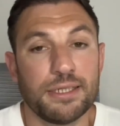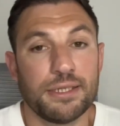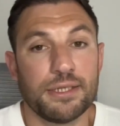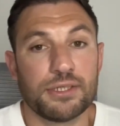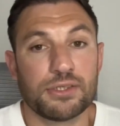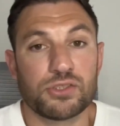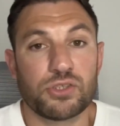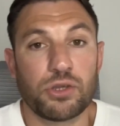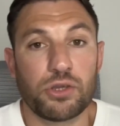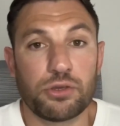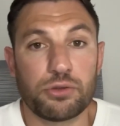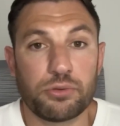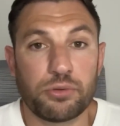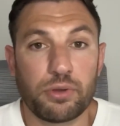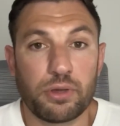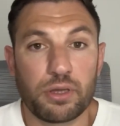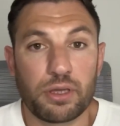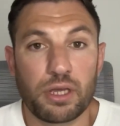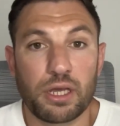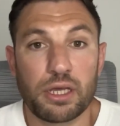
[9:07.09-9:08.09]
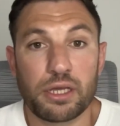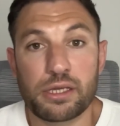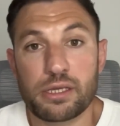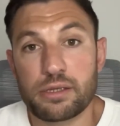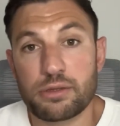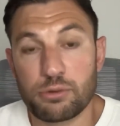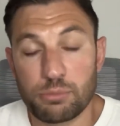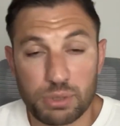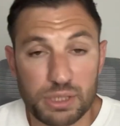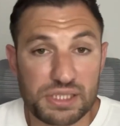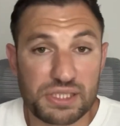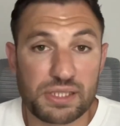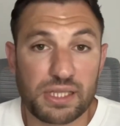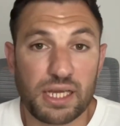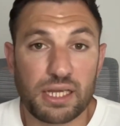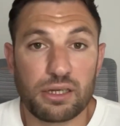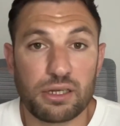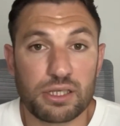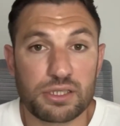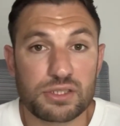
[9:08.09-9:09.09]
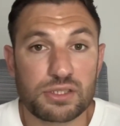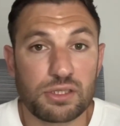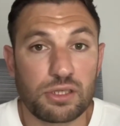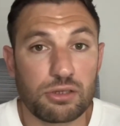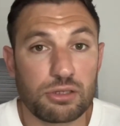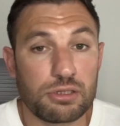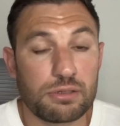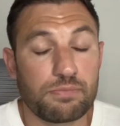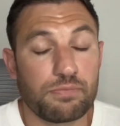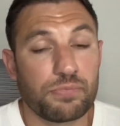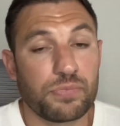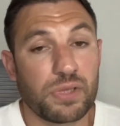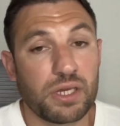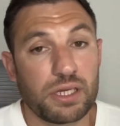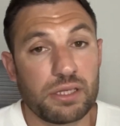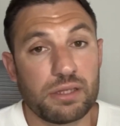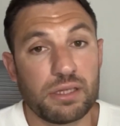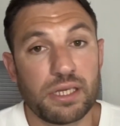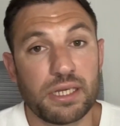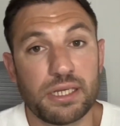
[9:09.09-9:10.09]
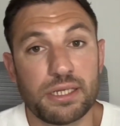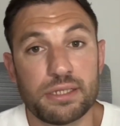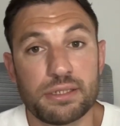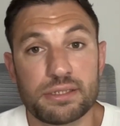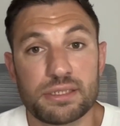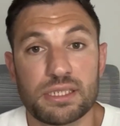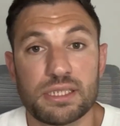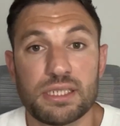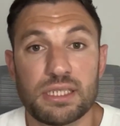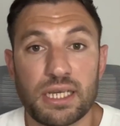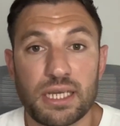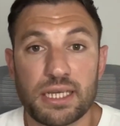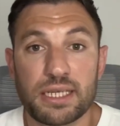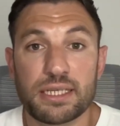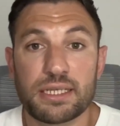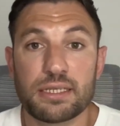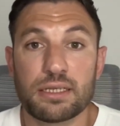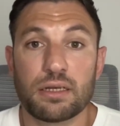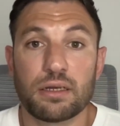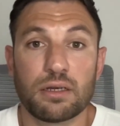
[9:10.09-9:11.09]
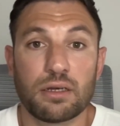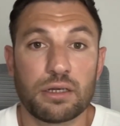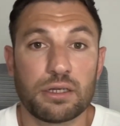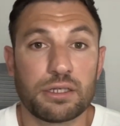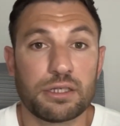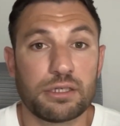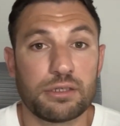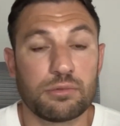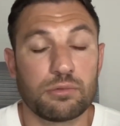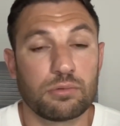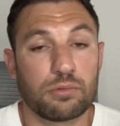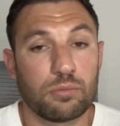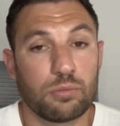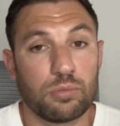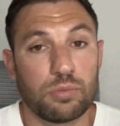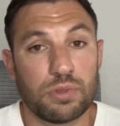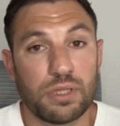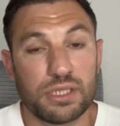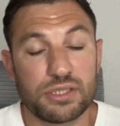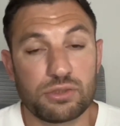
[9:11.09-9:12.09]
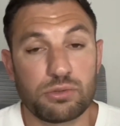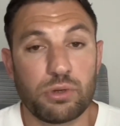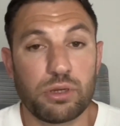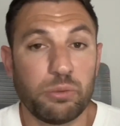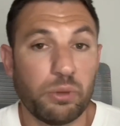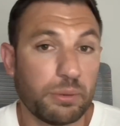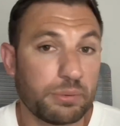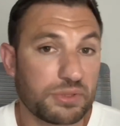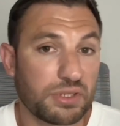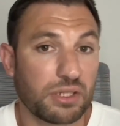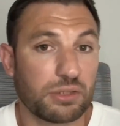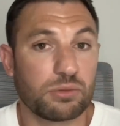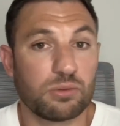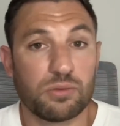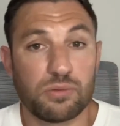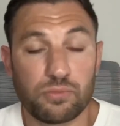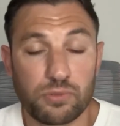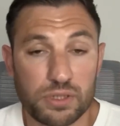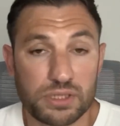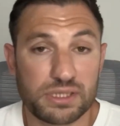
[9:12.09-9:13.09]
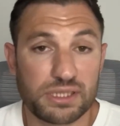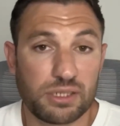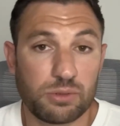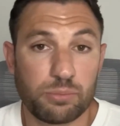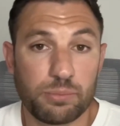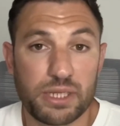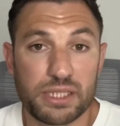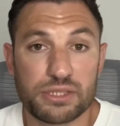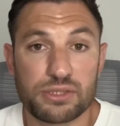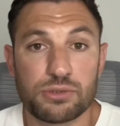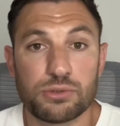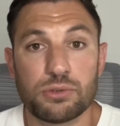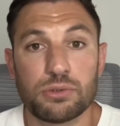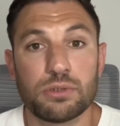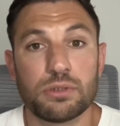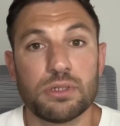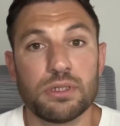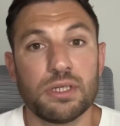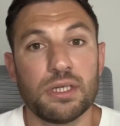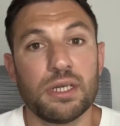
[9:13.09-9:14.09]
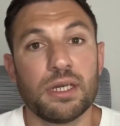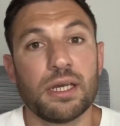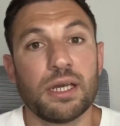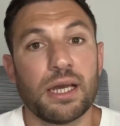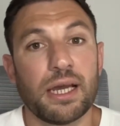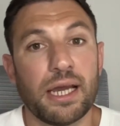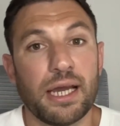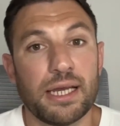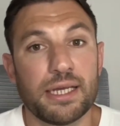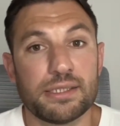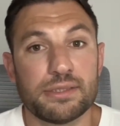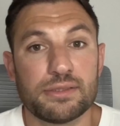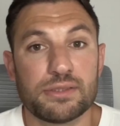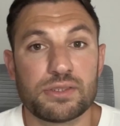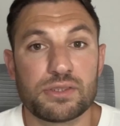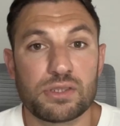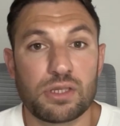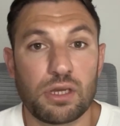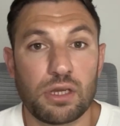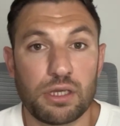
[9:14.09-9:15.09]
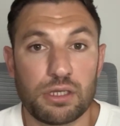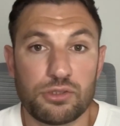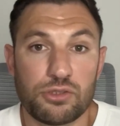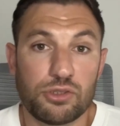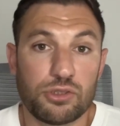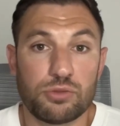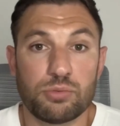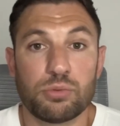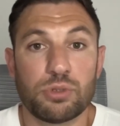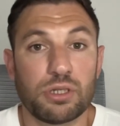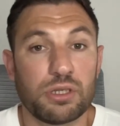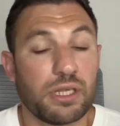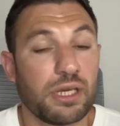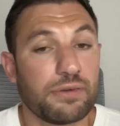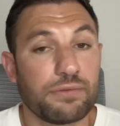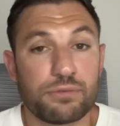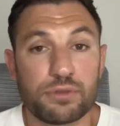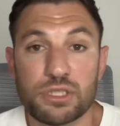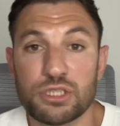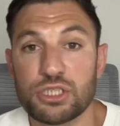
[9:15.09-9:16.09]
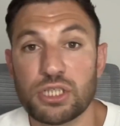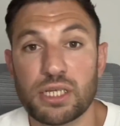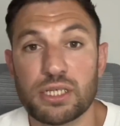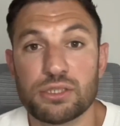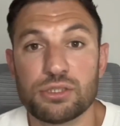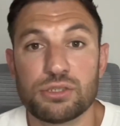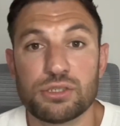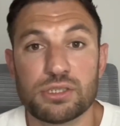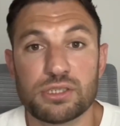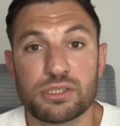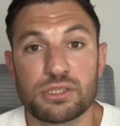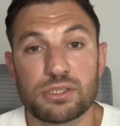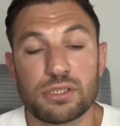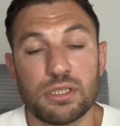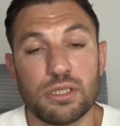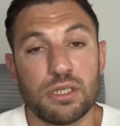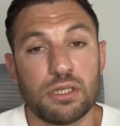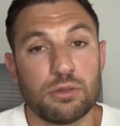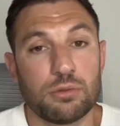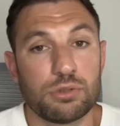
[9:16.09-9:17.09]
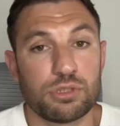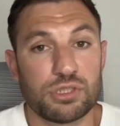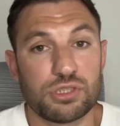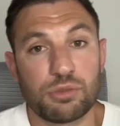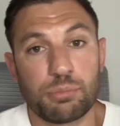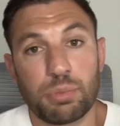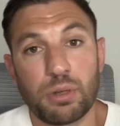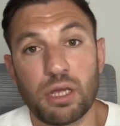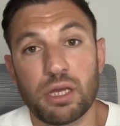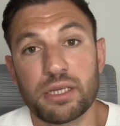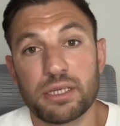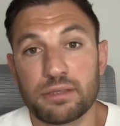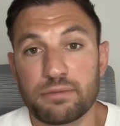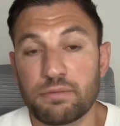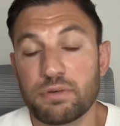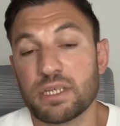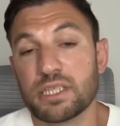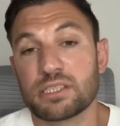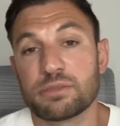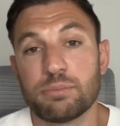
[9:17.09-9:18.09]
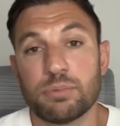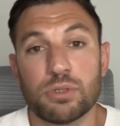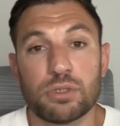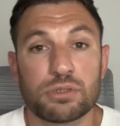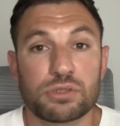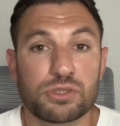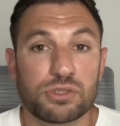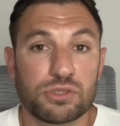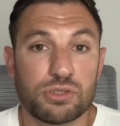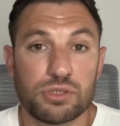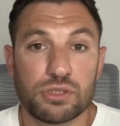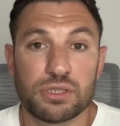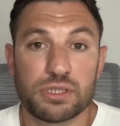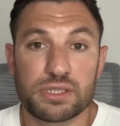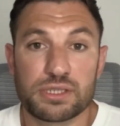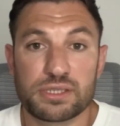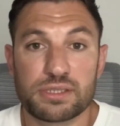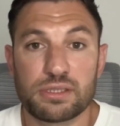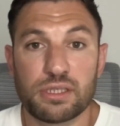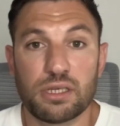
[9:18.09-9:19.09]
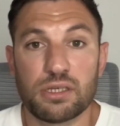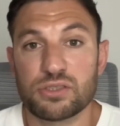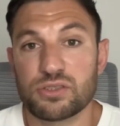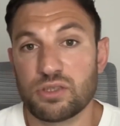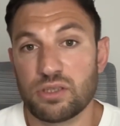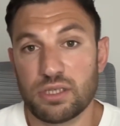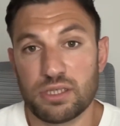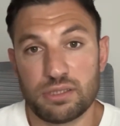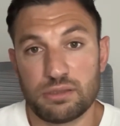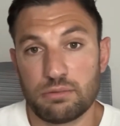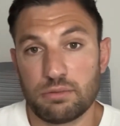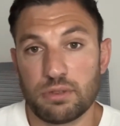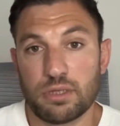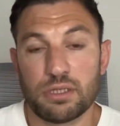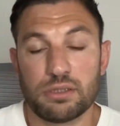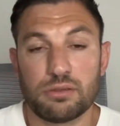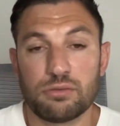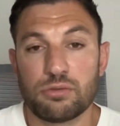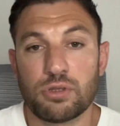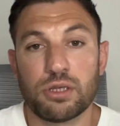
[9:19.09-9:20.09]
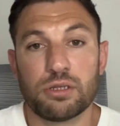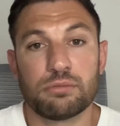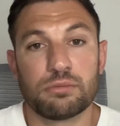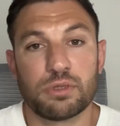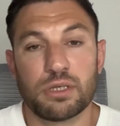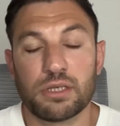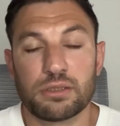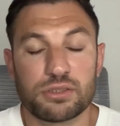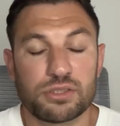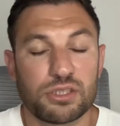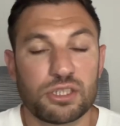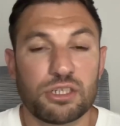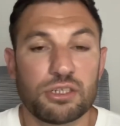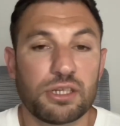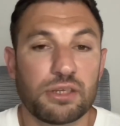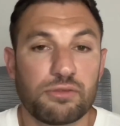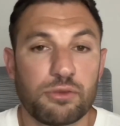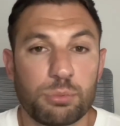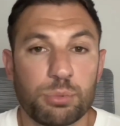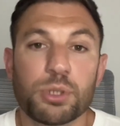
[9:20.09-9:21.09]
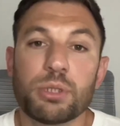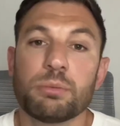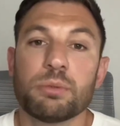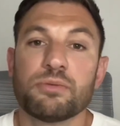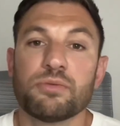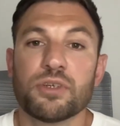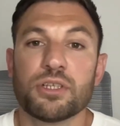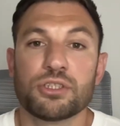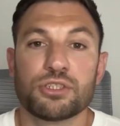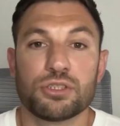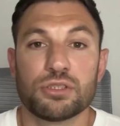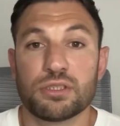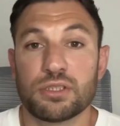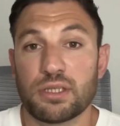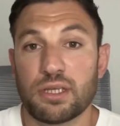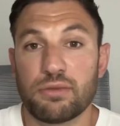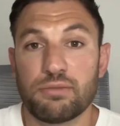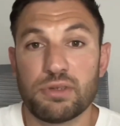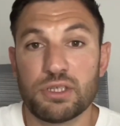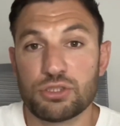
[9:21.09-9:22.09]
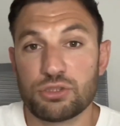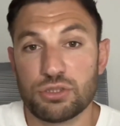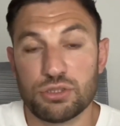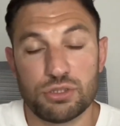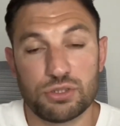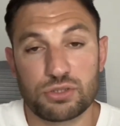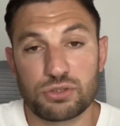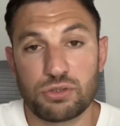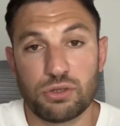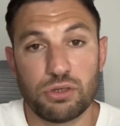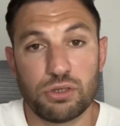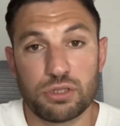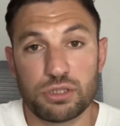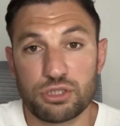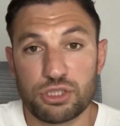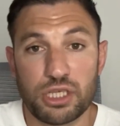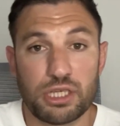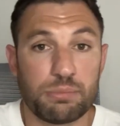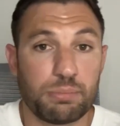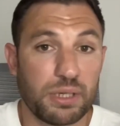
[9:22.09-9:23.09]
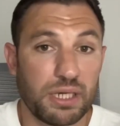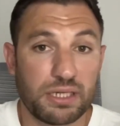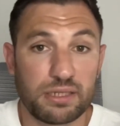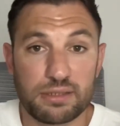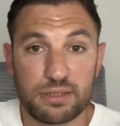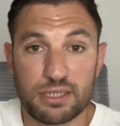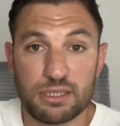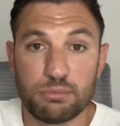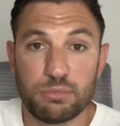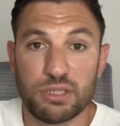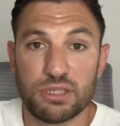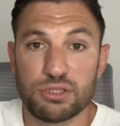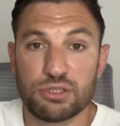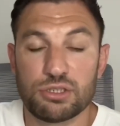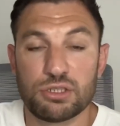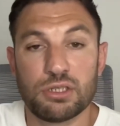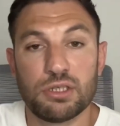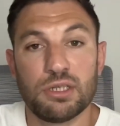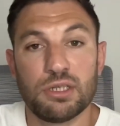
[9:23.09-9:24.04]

So I completed that last night, and then today there's a great website called Front End Mentor, and I did one of their free challenges, which is applying Flexbox to this style. So because I don't have the premium version, I've literally just got a JPEG image.